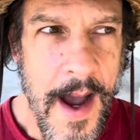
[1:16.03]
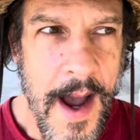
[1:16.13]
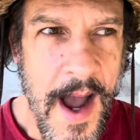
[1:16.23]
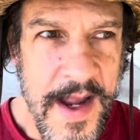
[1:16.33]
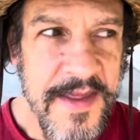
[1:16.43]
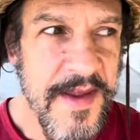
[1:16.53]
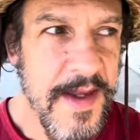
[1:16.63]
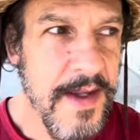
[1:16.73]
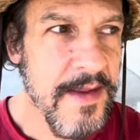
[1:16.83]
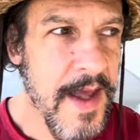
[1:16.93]
I
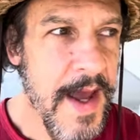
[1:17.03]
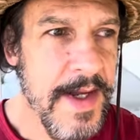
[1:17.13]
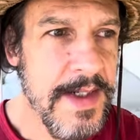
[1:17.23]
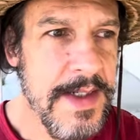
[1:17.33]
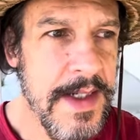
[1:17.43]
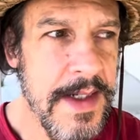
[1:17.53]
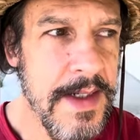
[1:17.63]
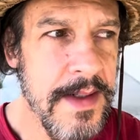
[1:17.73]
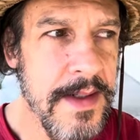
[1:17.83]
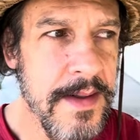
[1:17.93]
think that
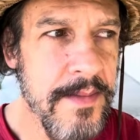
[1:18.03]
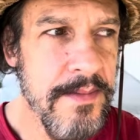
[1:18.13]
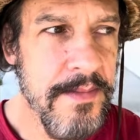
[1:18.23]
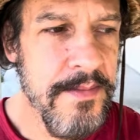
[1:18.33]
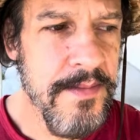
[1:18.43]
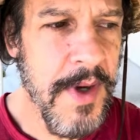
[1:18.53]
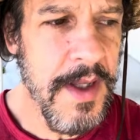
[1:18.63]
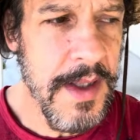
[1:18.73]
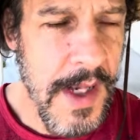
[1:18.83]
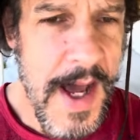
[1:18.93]
a
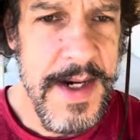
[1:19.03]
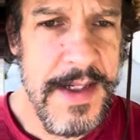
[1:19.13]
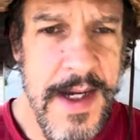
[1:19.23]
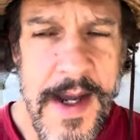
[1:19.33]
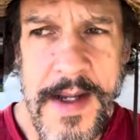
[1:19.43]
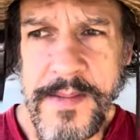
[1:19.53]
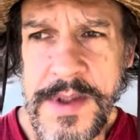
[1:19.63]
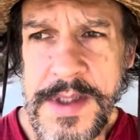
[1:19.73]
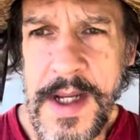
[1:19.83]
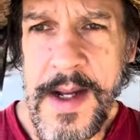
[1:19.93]
lot of times